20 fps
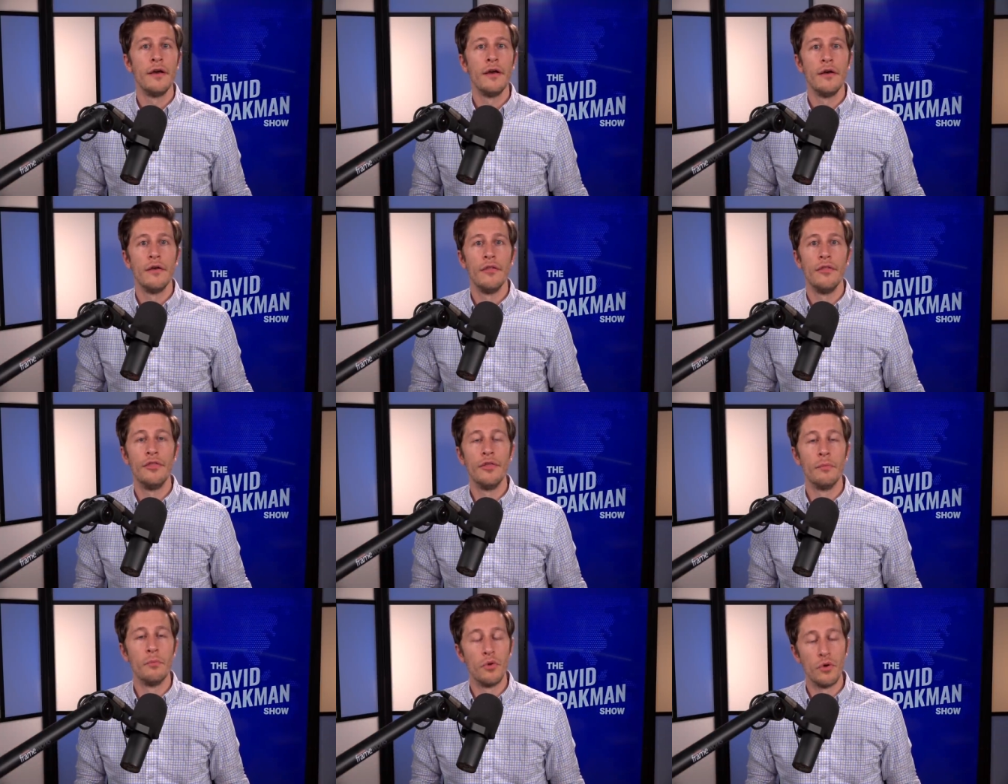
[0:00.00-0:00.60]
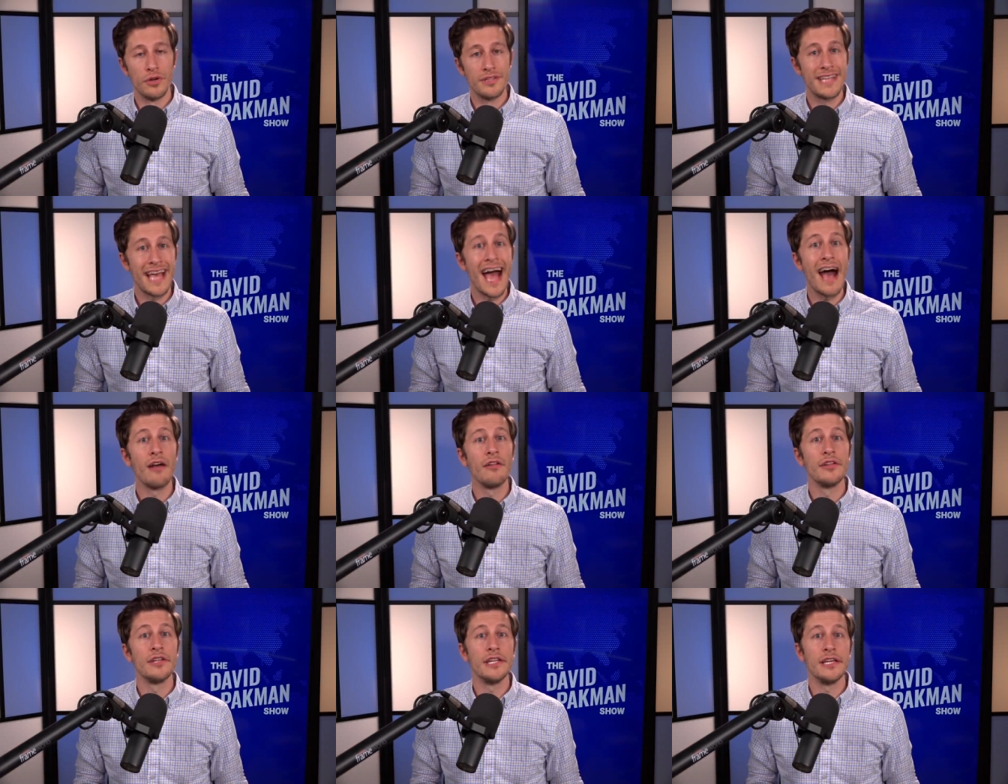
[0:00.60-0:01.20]
the
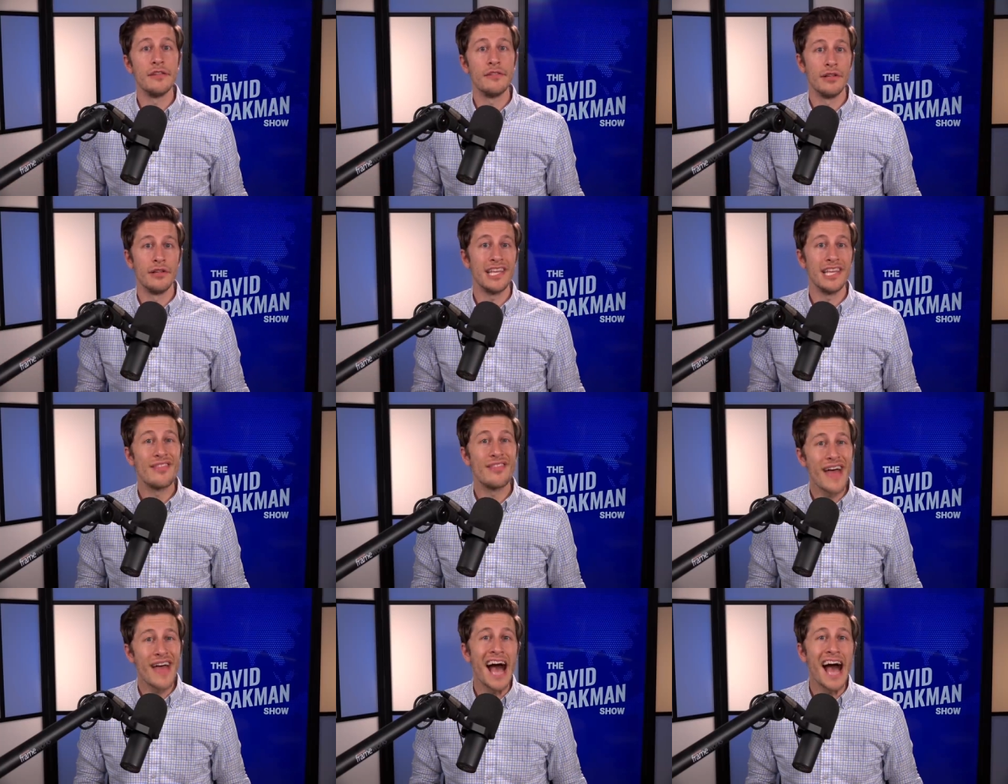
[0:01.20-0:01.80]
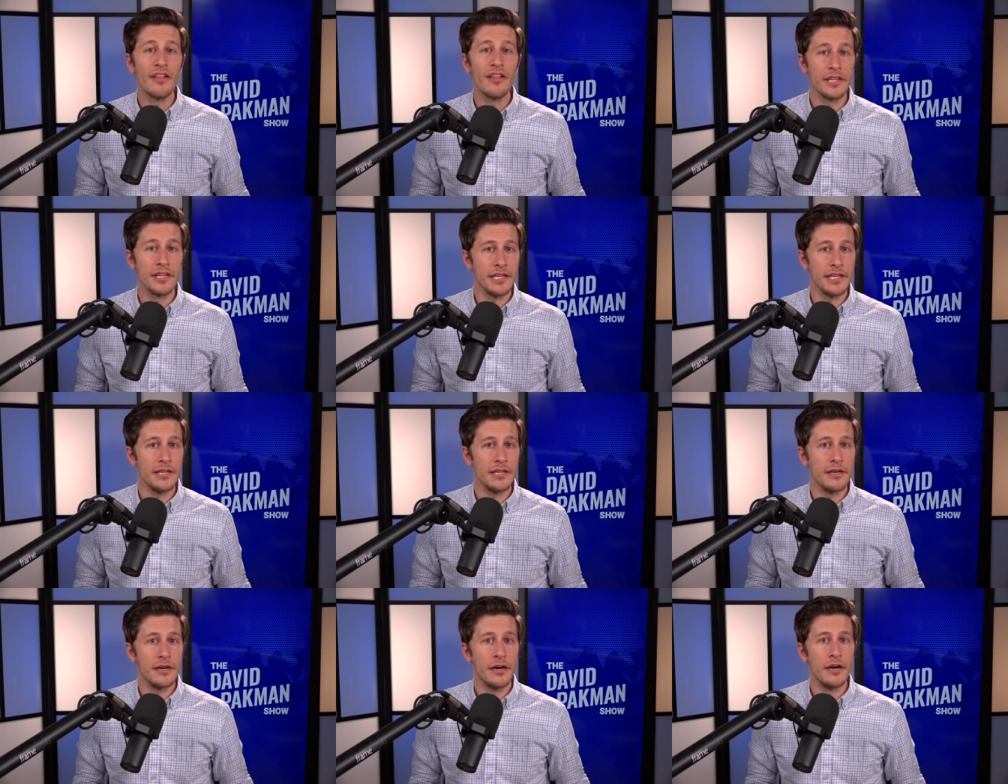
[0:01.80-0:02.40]
mortality, the
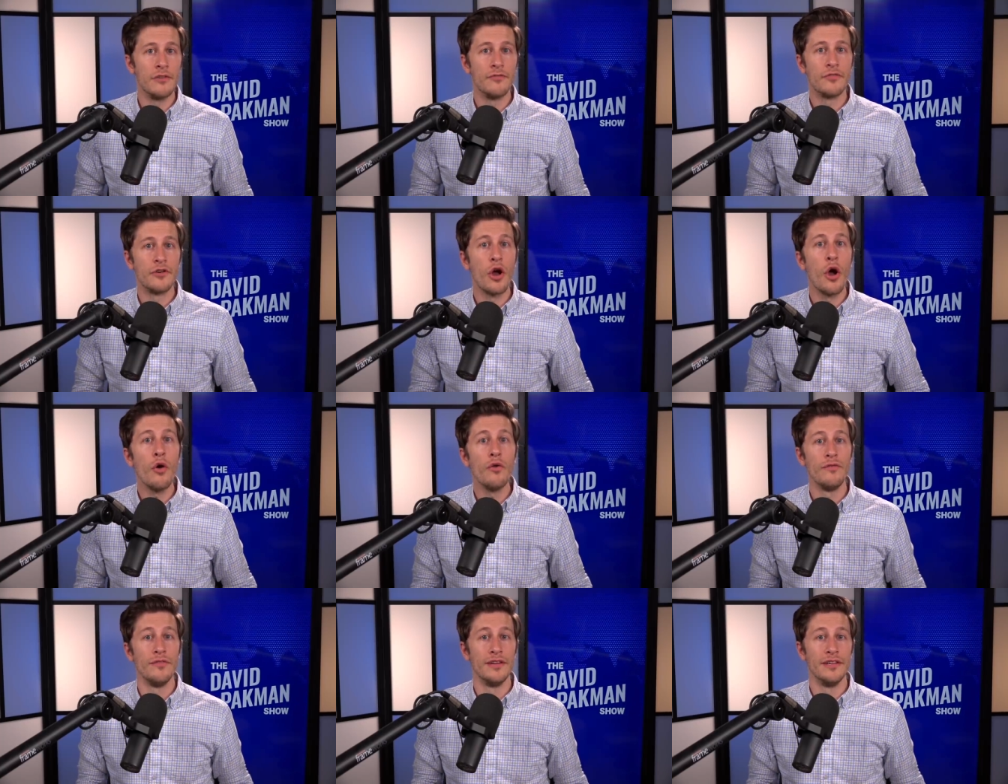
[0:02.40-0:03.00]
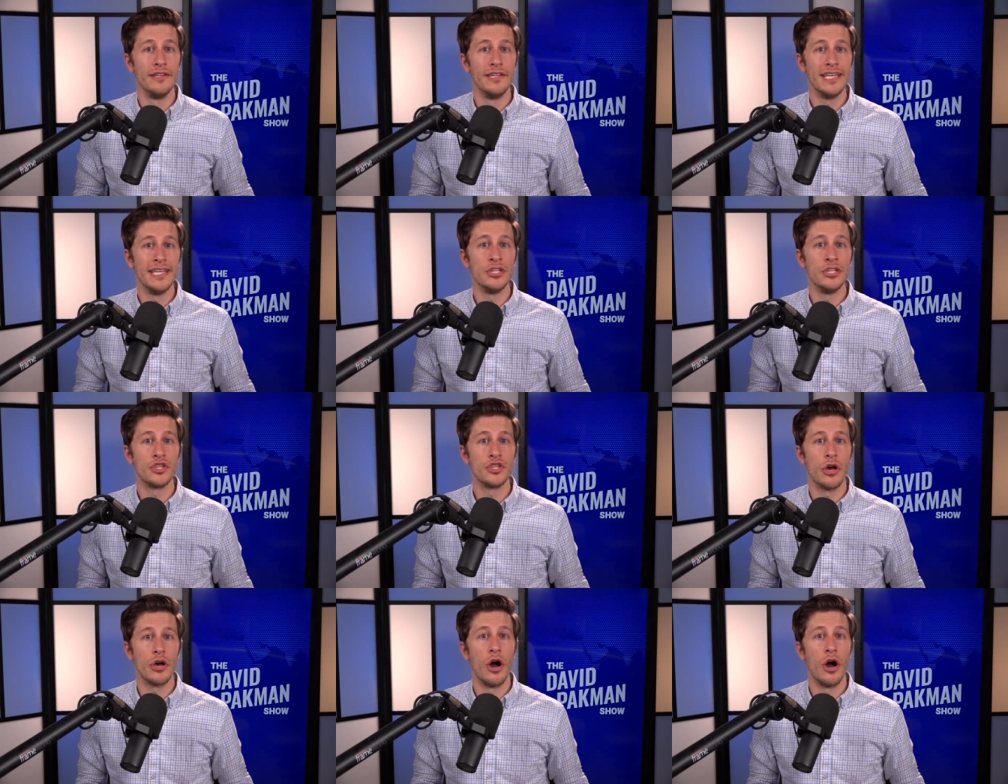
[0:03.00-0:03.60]
lethality of COVID
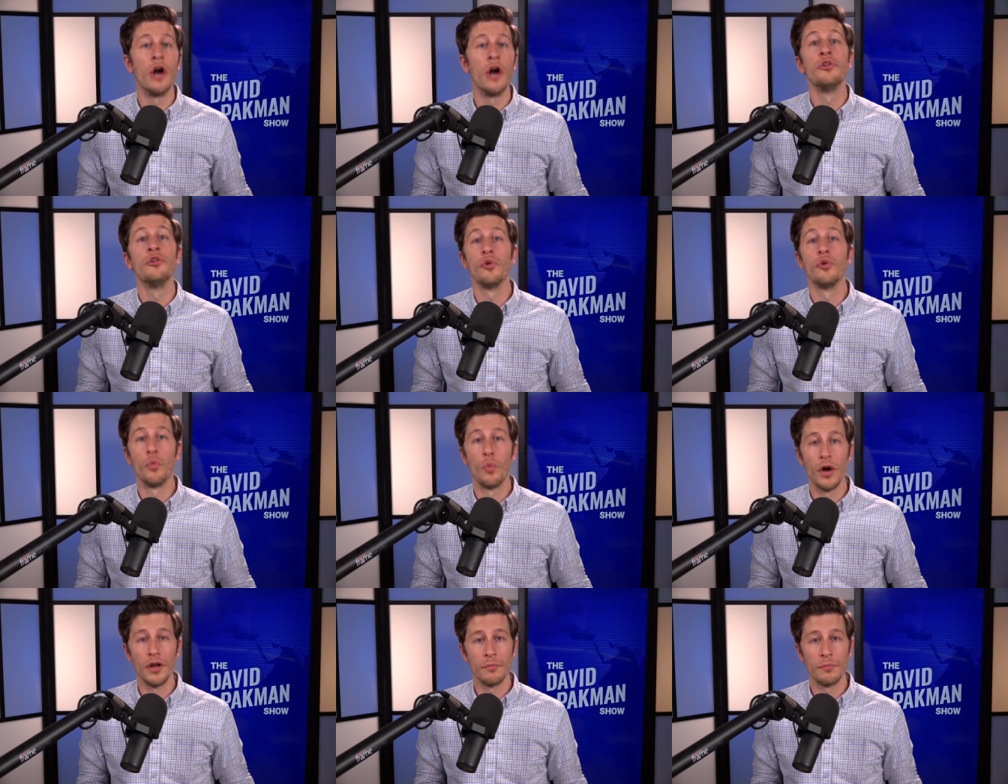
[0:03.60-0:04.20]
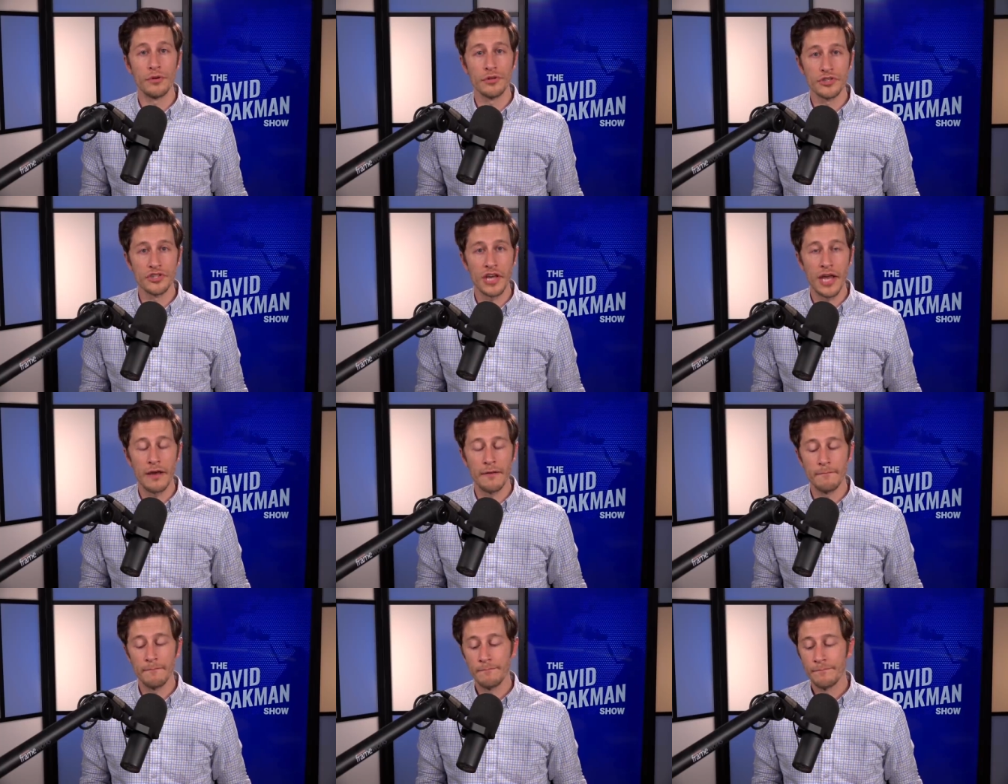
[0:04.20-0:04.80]
is under 1%.